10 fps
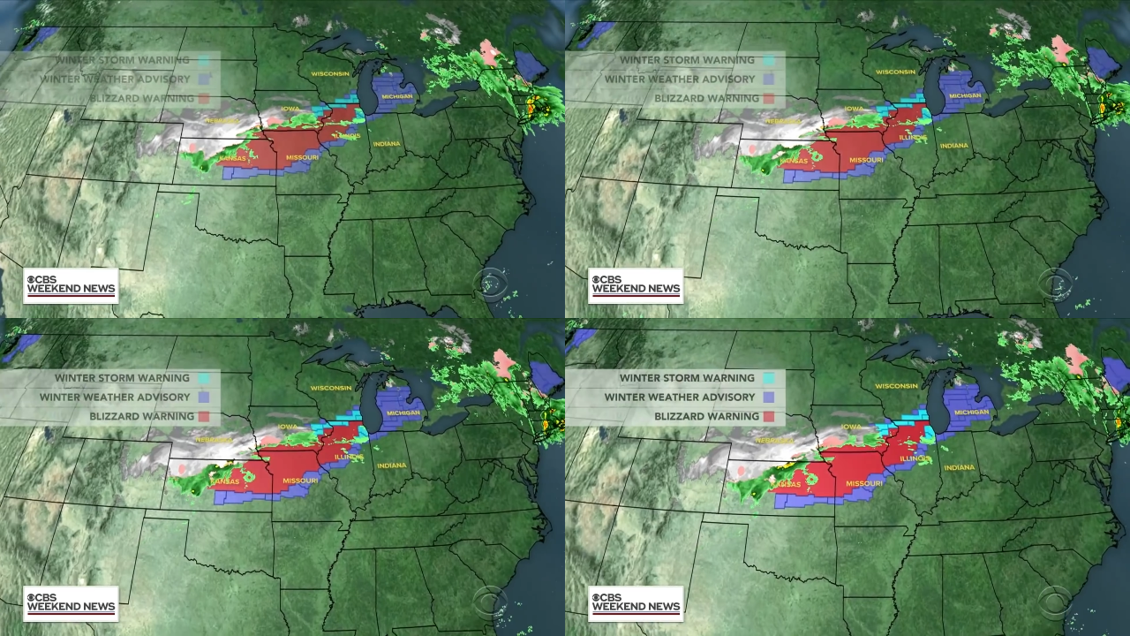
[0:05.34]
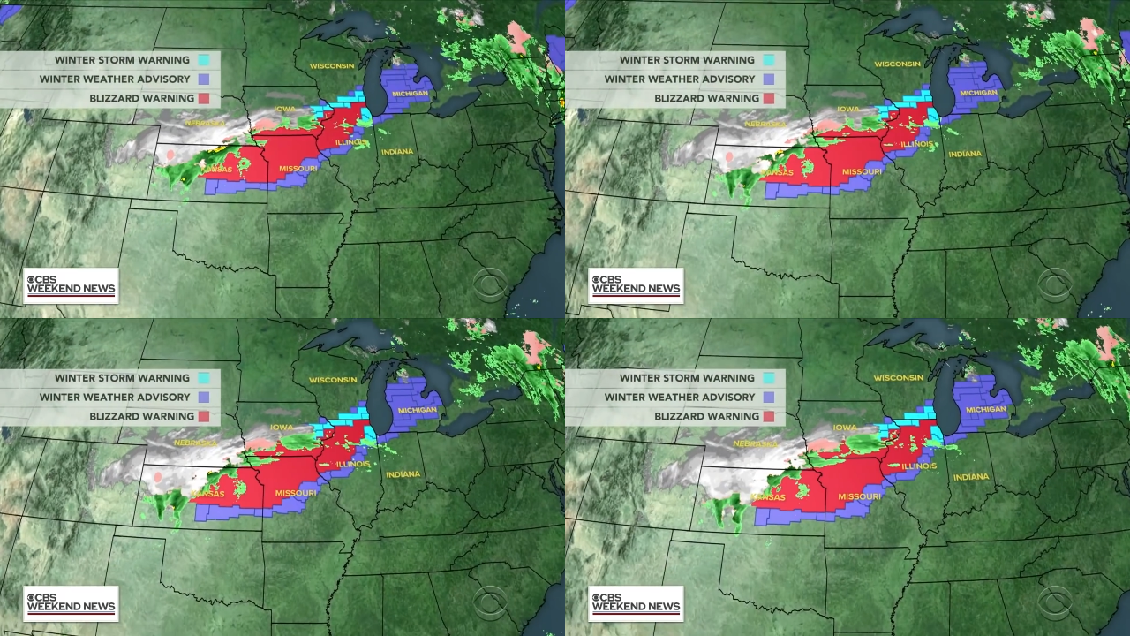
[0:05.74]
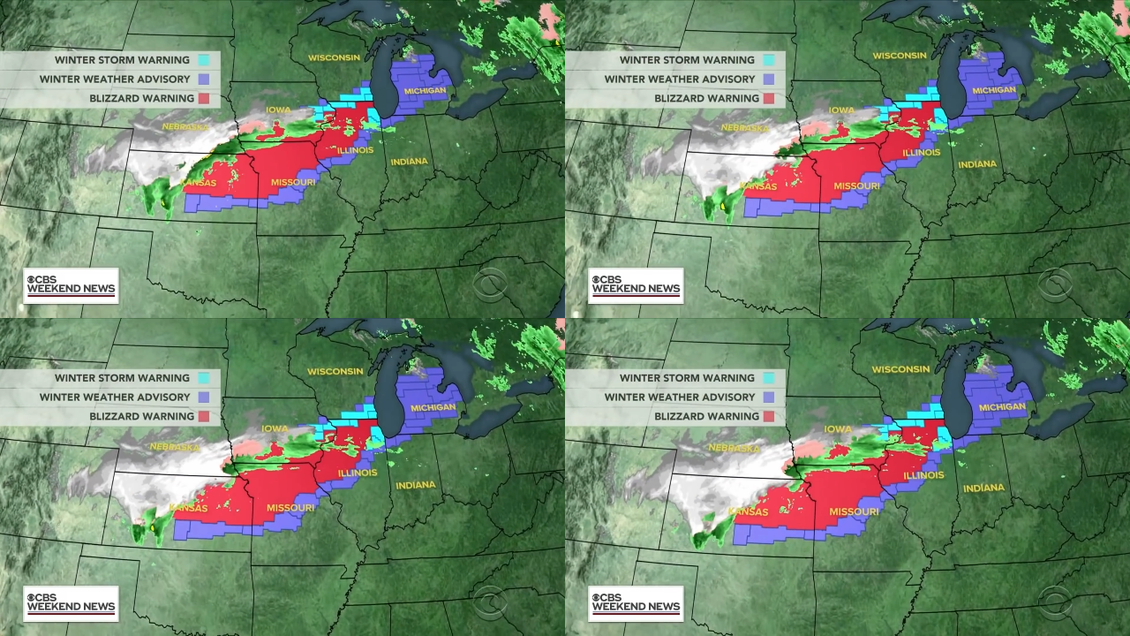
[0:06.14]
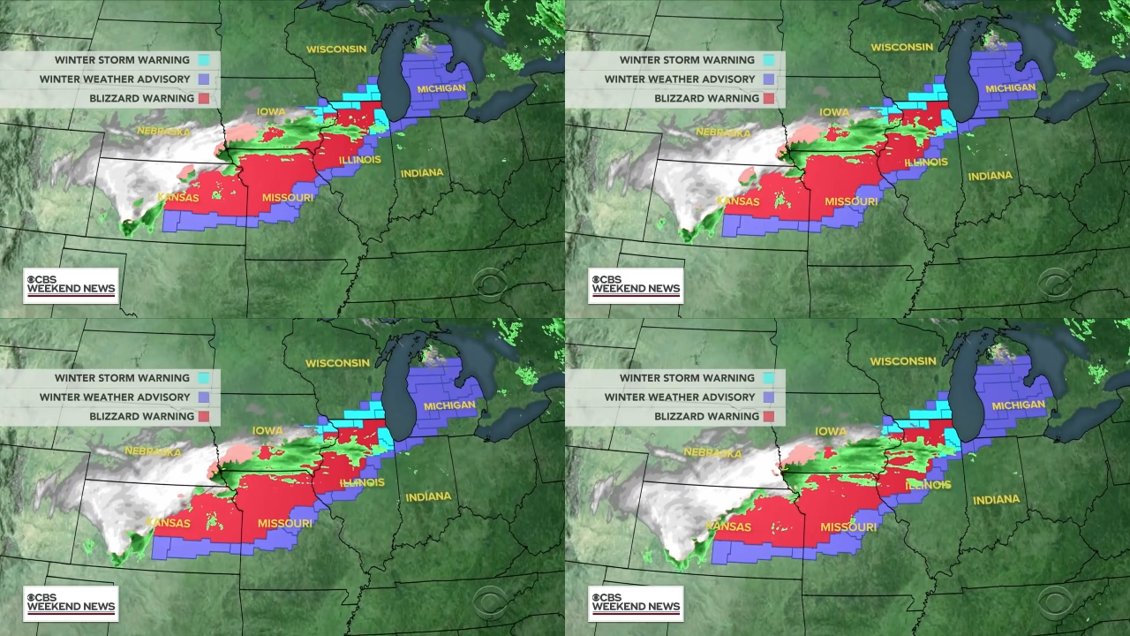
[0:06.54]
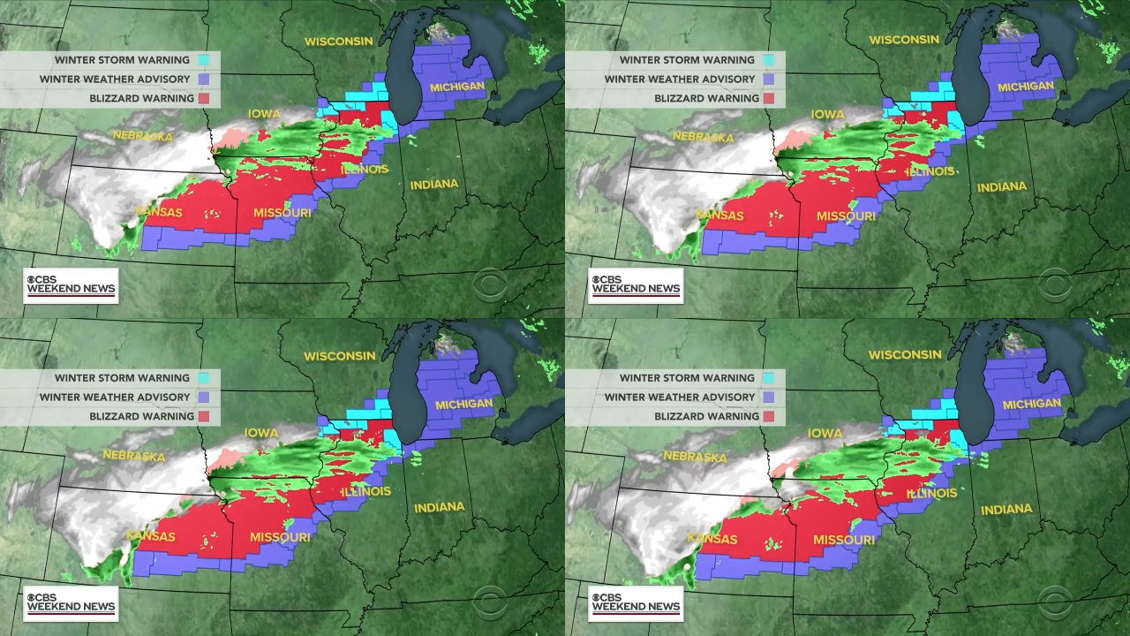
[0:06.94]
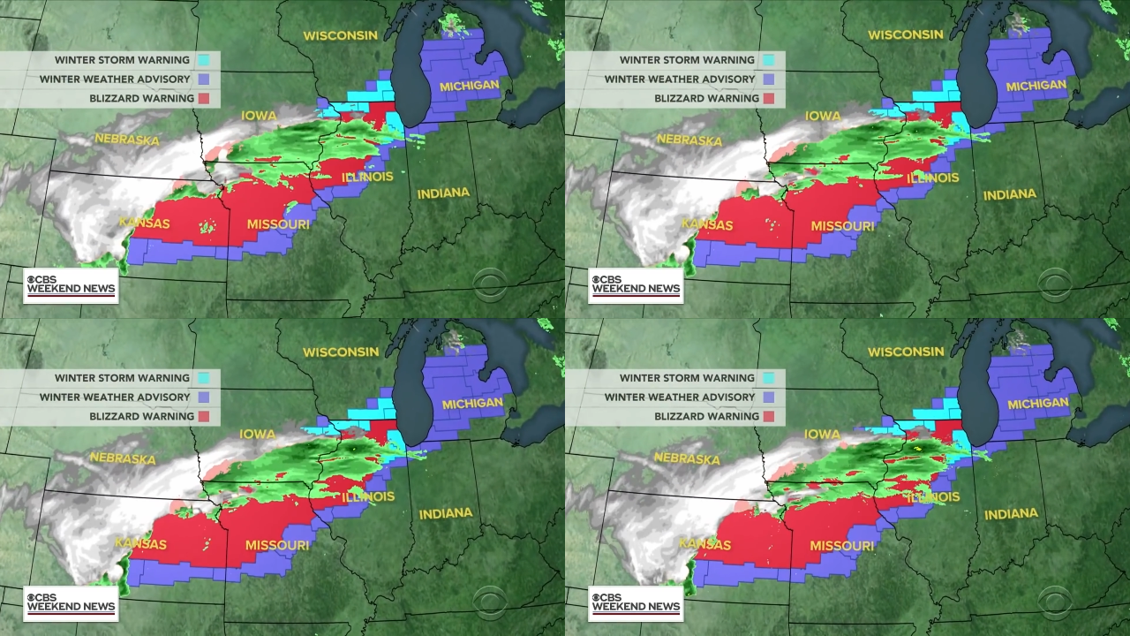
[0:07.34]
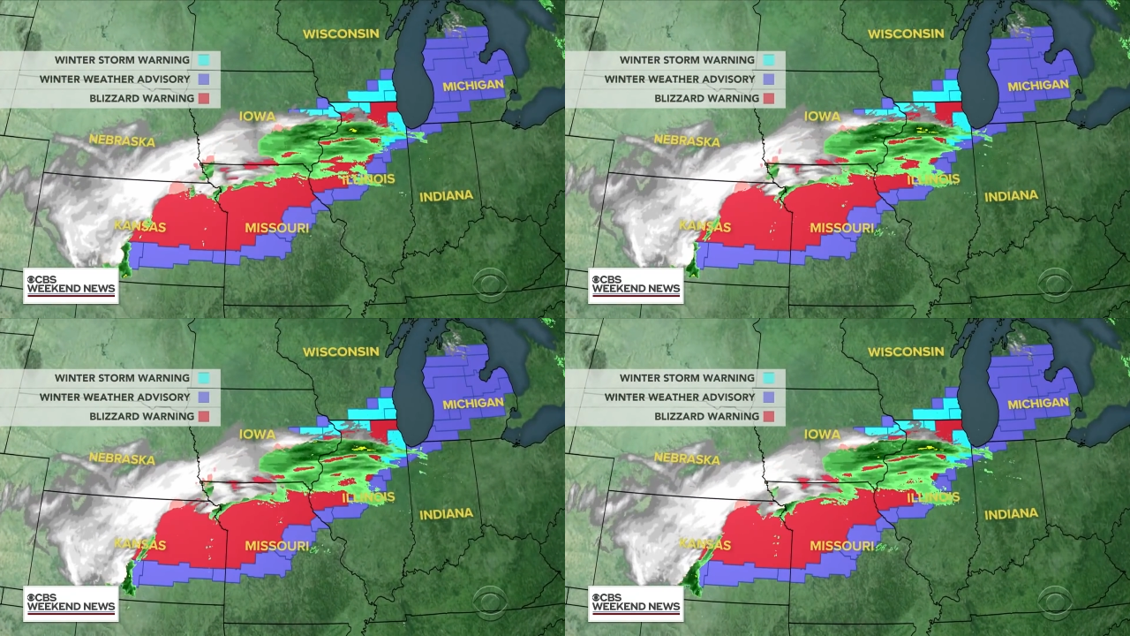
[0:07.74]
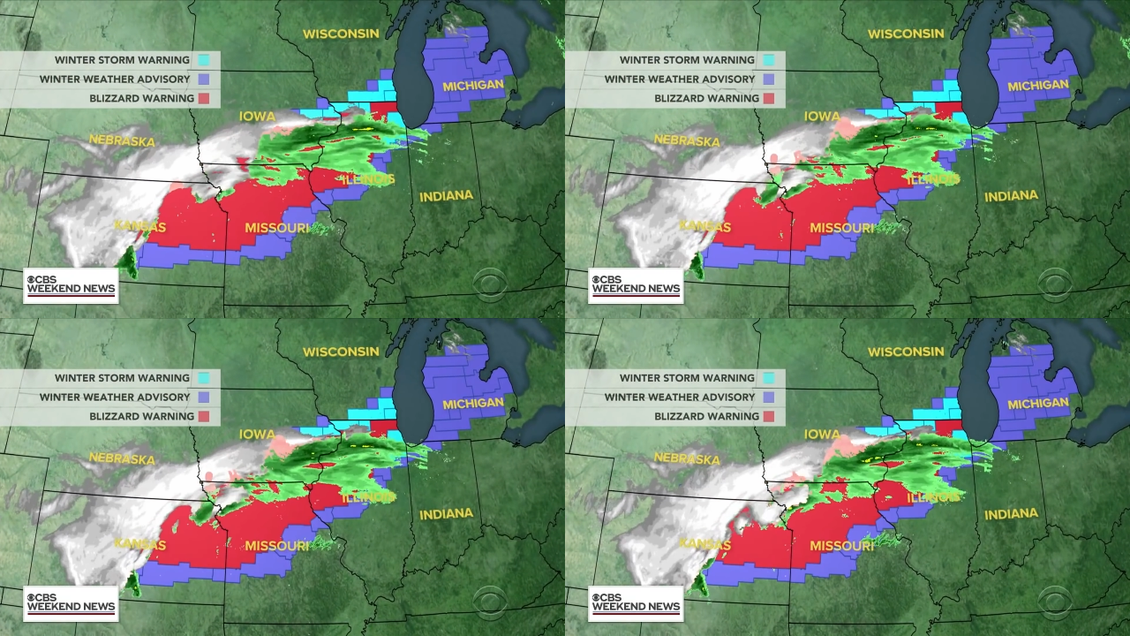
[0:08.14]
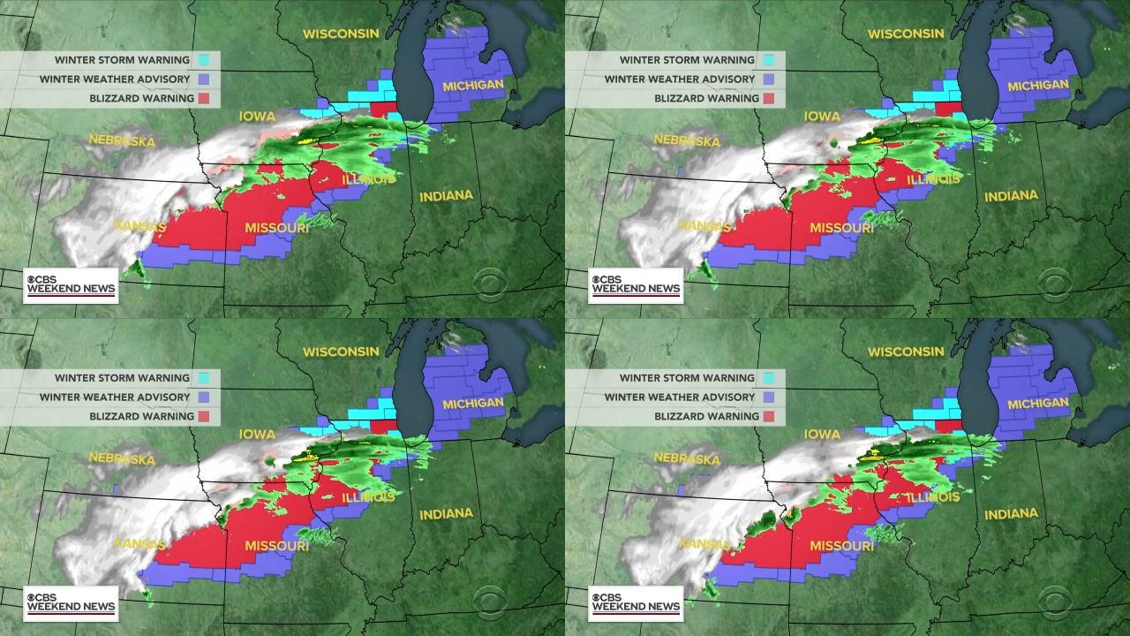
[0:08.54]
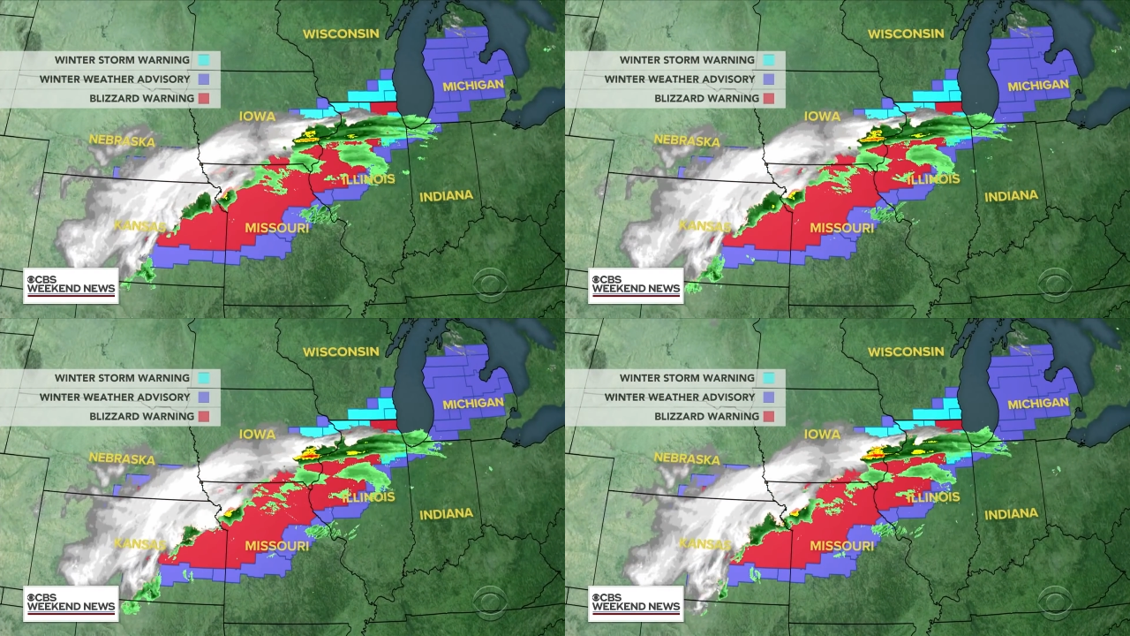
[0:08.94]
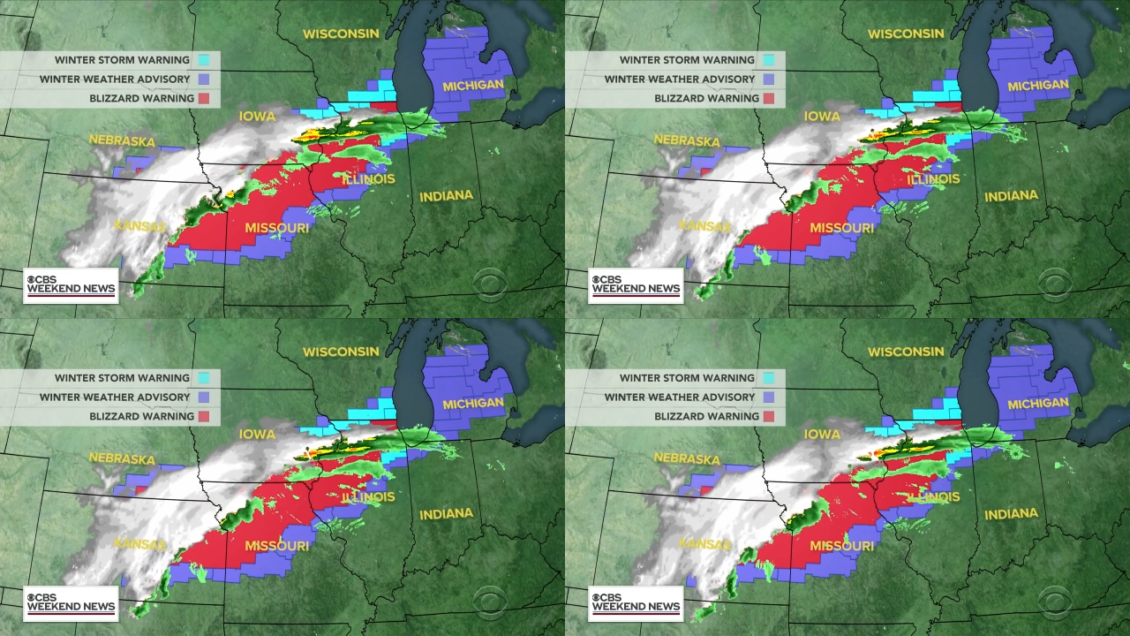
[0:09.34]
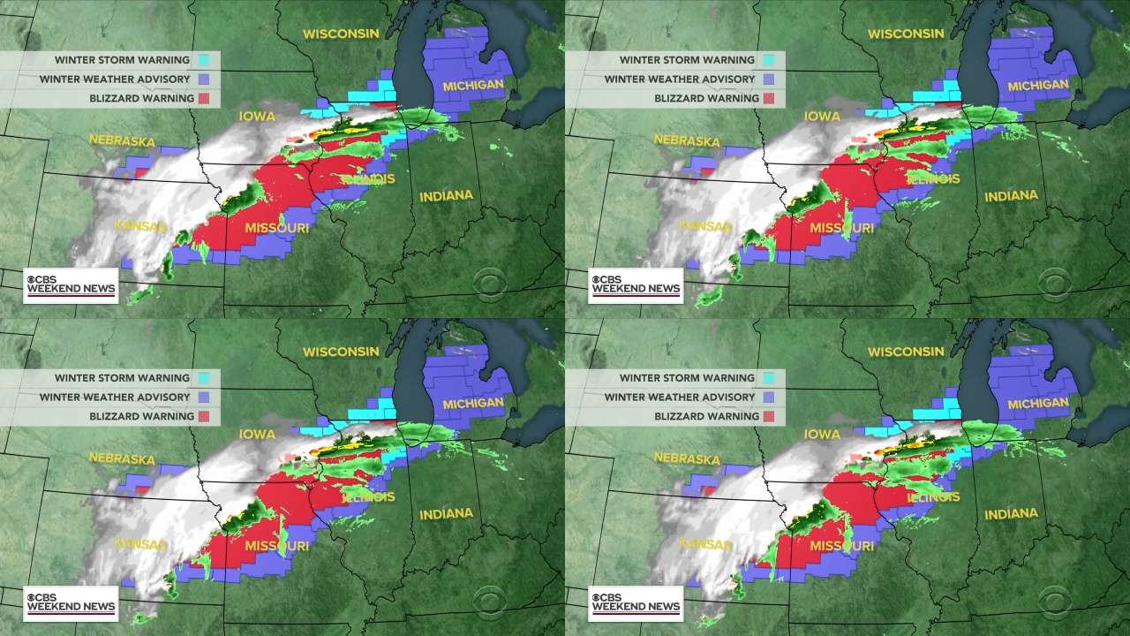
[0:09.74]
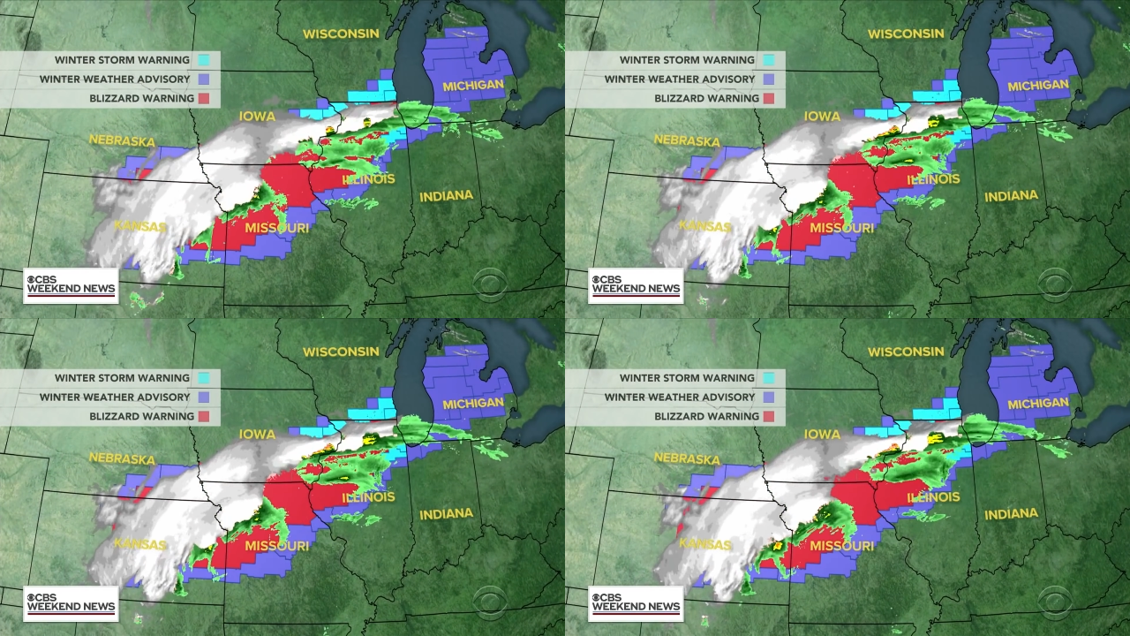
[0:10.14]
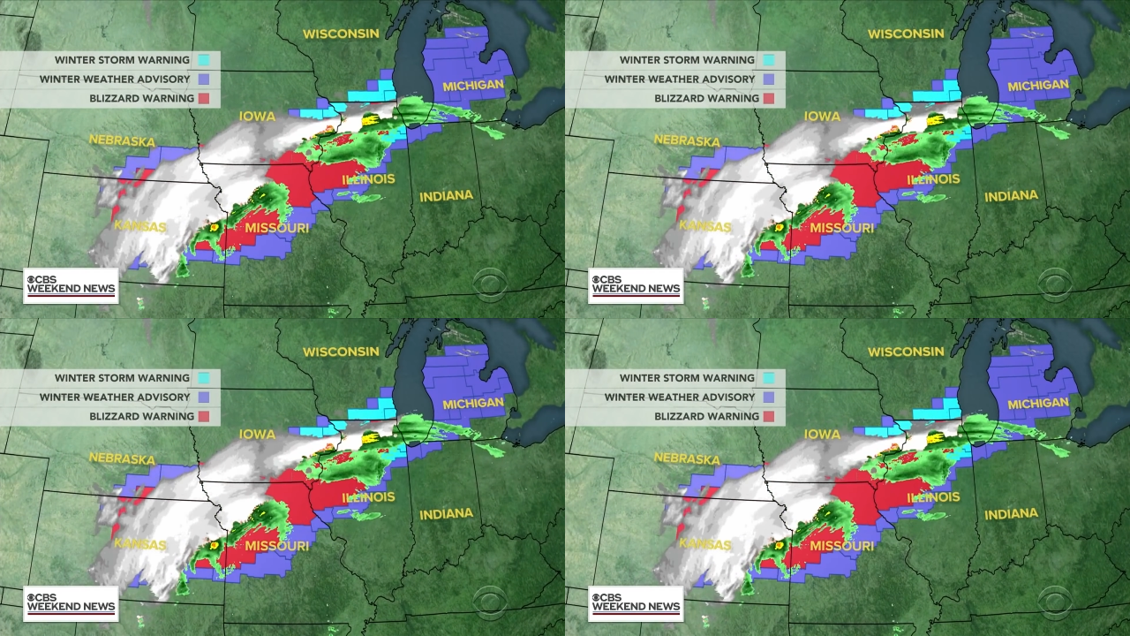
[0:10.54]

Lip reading: Nobody's mouth can be seen.